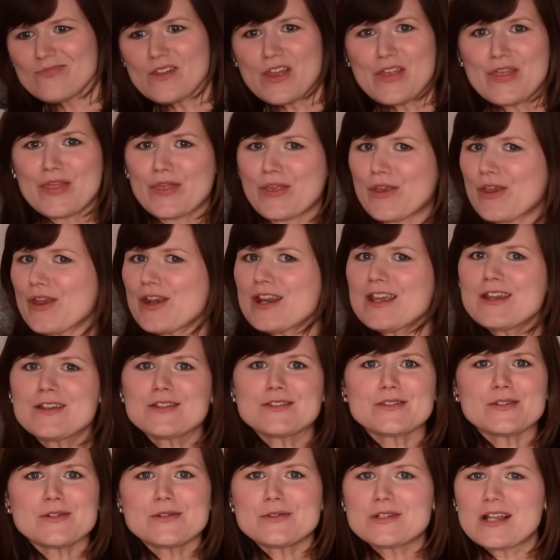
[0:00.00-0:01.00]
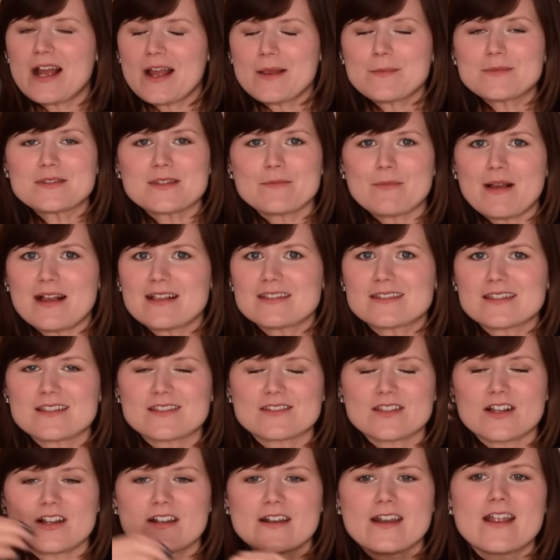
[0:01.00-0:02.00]
30 or so times the mass of the
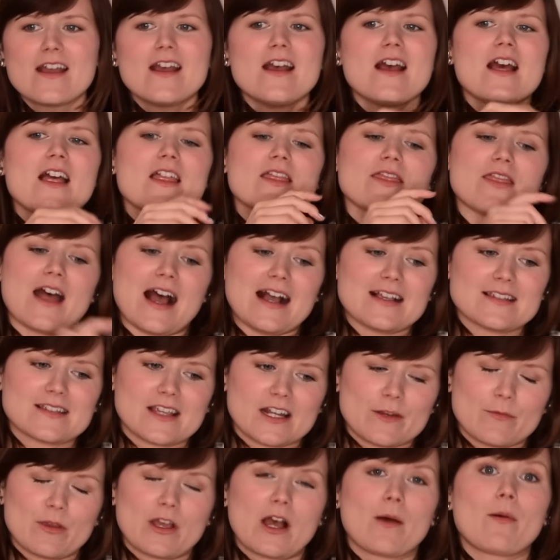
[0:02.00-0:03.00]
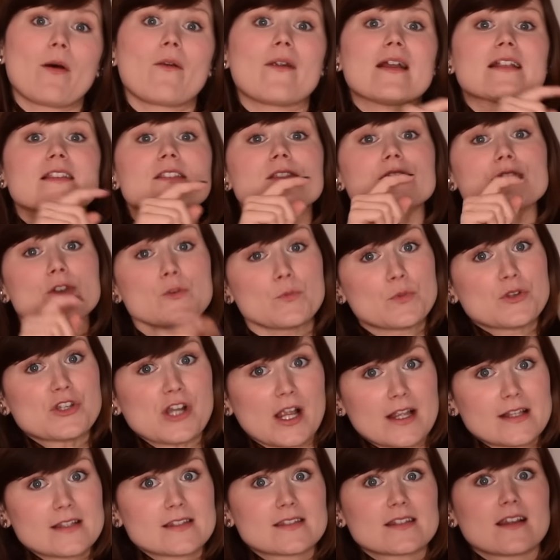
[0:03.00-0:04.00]
sun, that's going to become a red
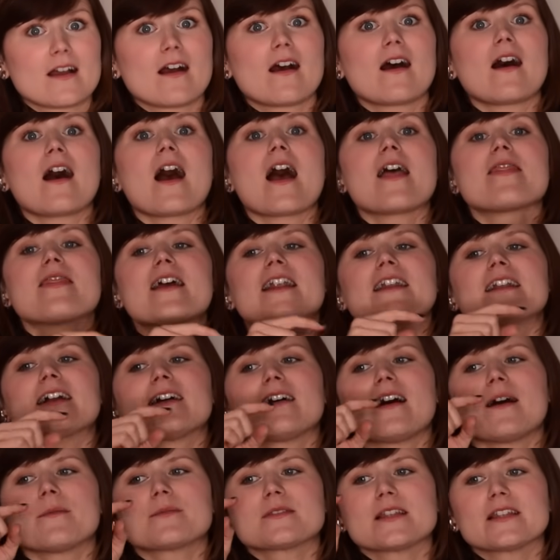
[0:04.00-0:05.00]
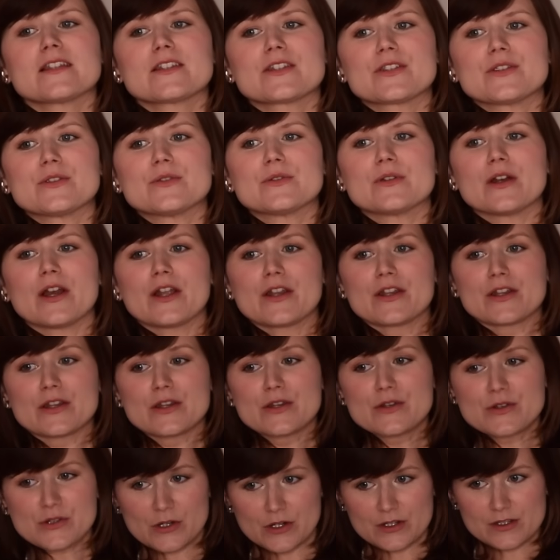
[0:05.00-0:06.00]
supergiant star and then collapse into a
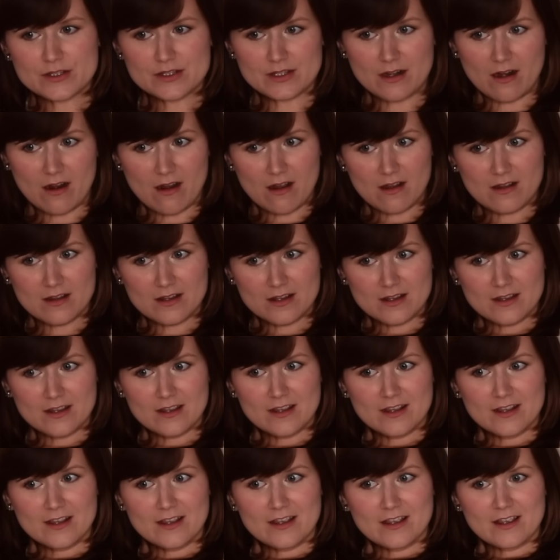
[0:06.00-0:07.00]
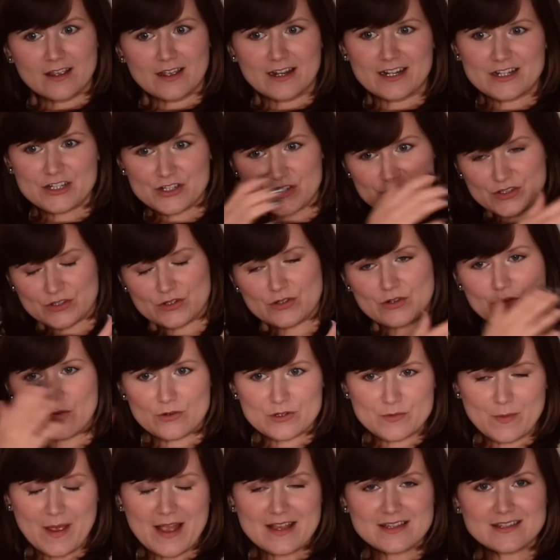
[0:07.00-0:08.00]
neutron star. And it just
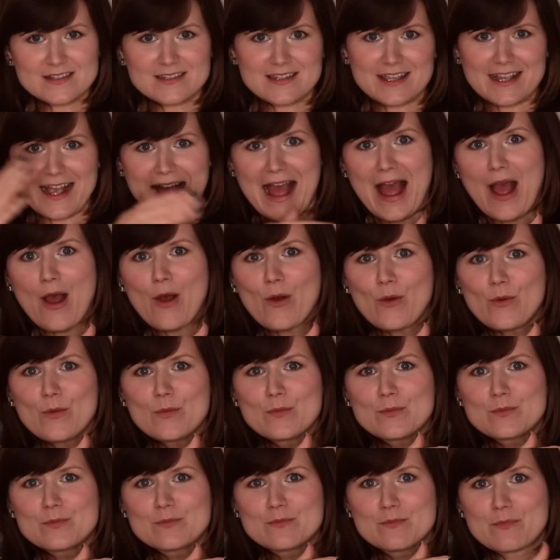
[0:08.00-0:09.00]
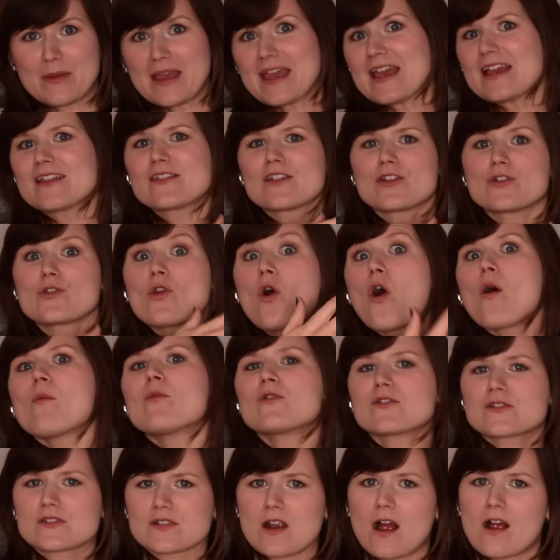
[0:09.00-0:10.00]
all depends like how big the
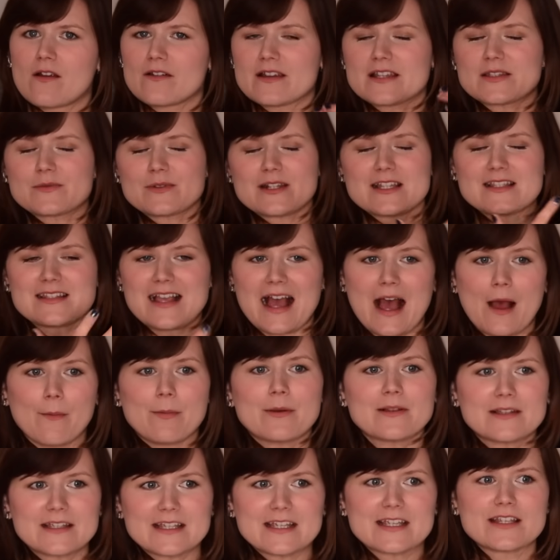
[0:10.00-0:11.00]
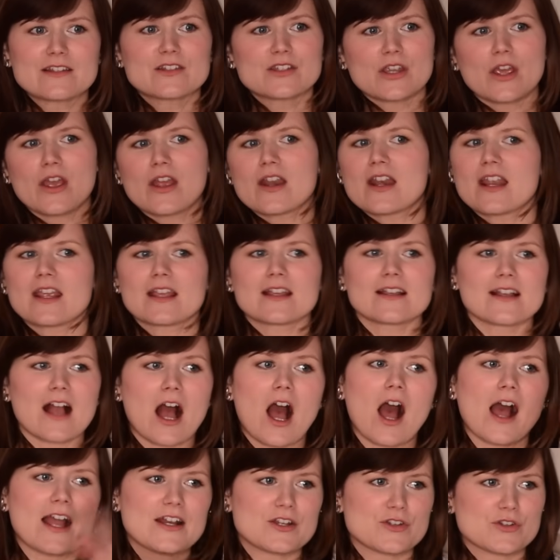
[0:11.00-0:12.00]
normal star is when it's happily turning
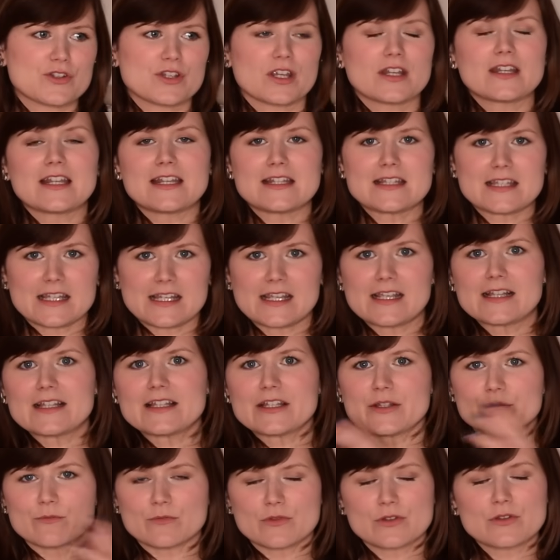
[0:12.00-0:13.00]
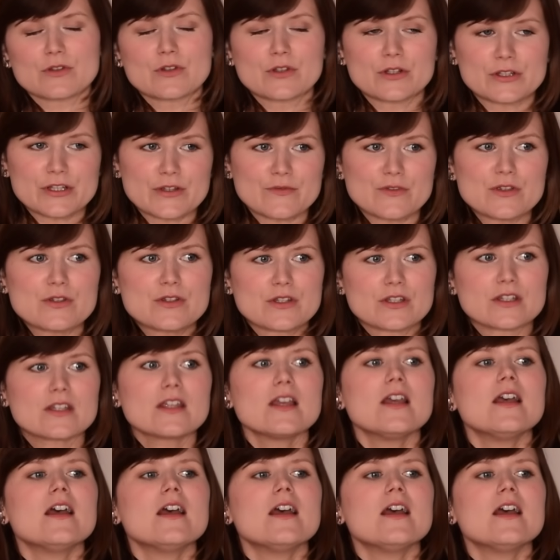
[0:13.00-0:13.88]
hydrogen into helium through nuclear fusion